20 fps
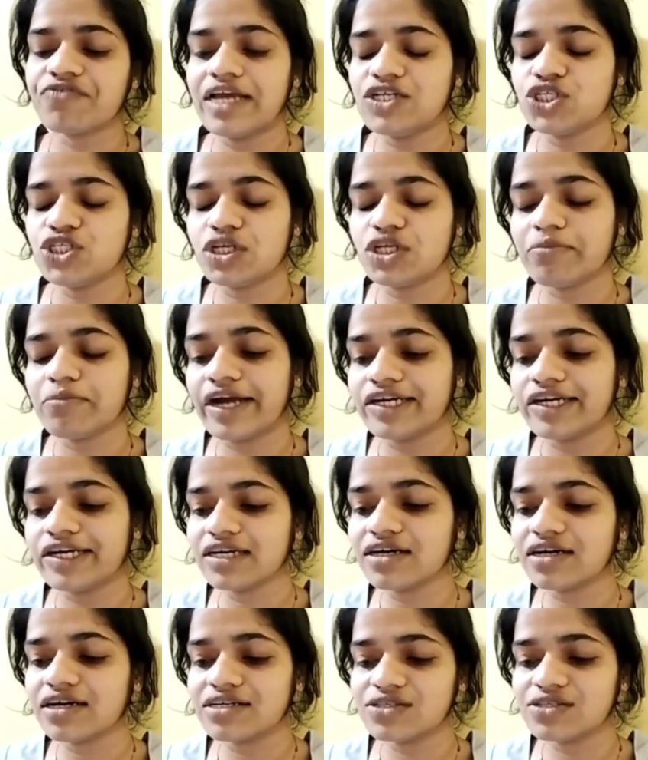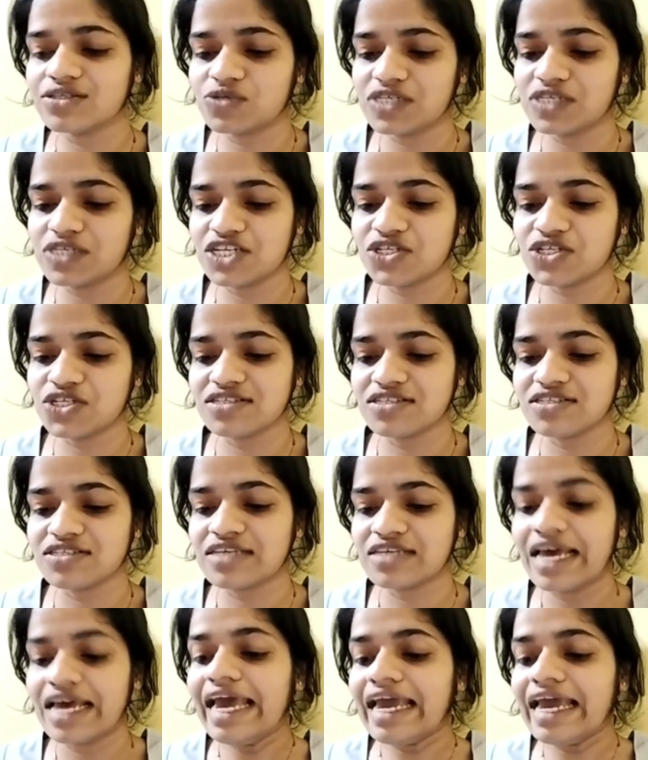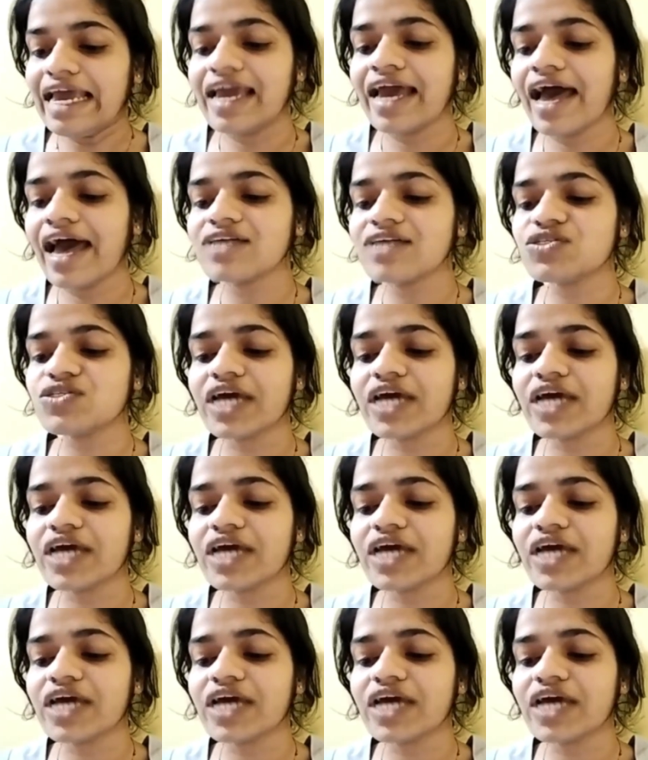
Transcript: Asian Biotech Associations. He has